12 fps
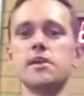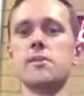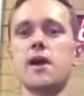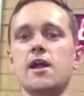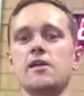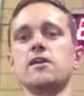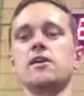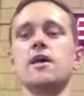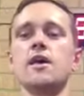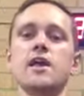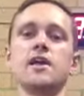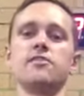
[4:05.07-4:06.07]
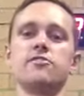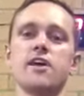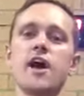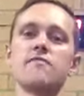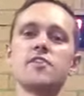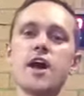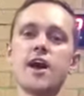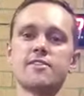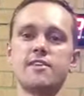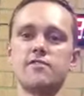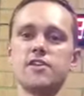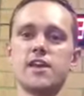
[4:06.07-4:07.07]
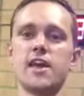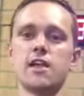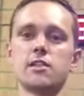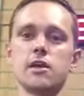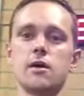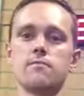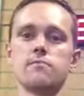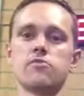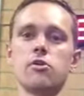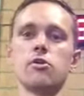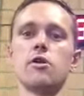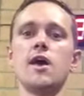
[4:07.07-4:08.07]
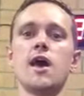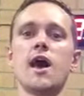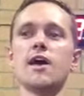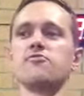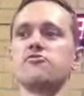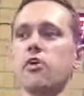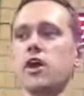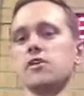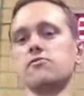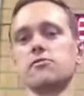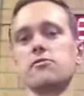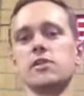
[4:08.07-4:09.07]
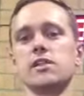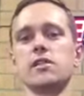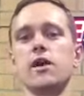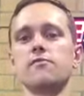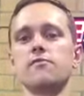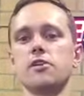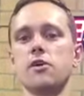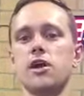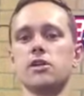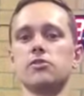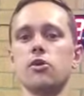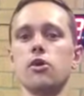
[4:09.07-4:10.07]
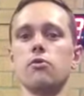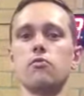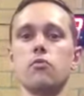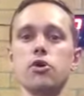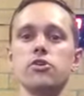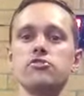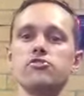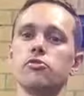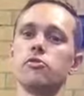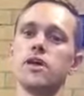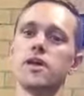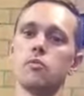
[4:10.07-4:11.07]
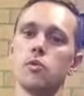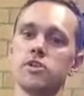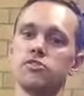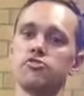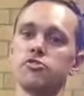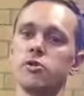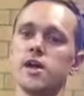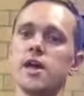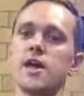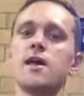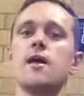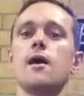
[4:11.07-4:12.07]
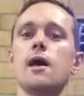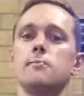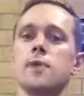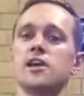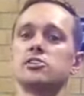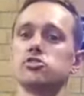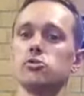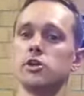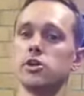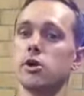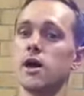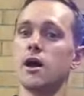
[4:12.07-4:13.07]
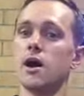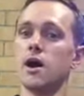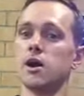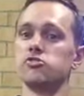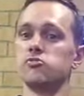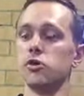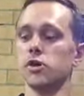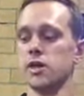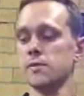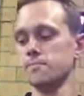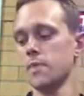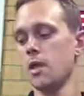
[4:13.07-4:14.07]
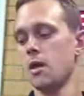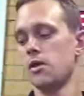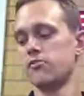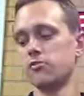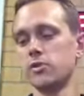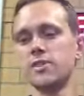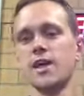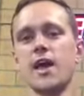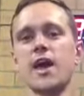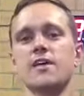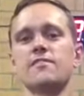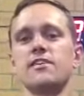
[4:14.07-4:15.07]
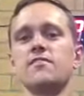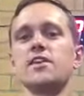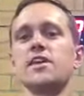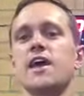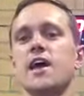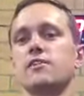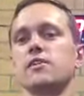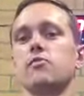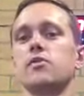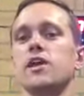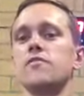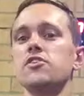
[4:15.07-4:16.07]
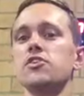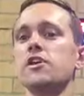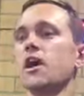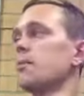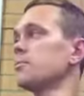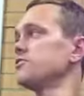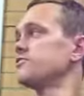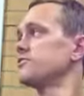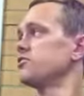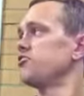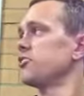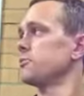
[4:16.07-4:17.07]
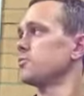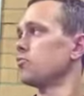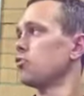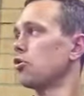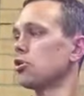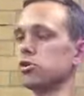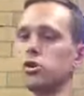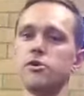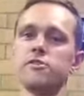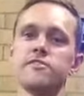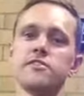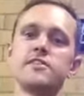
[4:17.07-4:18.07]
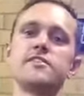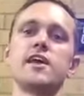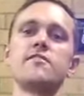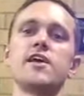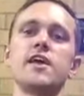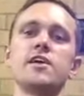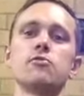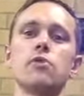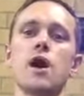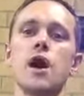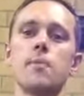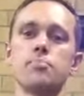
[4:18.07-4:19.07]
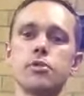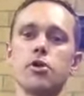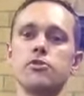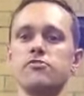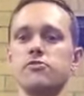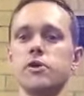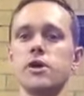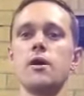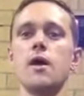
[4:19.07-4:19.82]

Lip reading: about it, is you have your activity calendar. So as trainers, we really love to kind of know what you're doing, when you're doing it, and make sure we know how hard you're working. So in that activity calendar, whenever you come into the gym and walk close to the TV, it'll upload to a